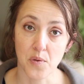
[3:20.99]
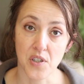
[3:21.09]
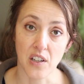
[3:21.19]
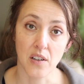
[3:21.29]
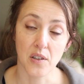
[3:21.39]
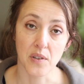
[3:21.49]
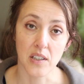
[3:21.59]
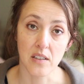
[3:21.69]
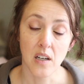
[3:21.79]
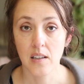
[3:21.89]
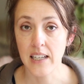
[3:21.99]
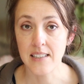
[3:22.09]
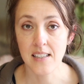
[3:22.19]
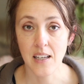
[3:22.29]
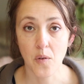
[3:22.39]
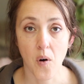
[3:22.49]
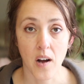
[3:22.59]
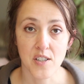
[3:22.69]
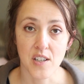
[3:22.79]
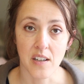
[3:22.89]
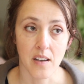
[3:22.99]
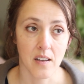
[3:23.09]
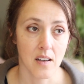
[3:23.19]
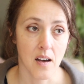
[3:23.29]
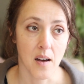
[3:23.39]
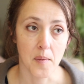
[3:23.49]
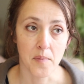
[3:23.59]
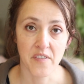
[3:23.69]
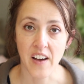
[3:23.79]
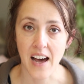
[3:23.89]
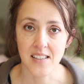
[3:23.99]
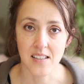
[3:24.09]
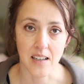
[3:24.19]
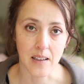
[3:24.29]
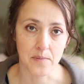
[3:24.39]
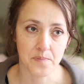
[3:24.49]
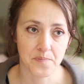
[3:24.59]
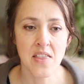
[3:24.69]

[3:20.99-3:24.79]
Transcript: which included cleansing, washing, um, fasting,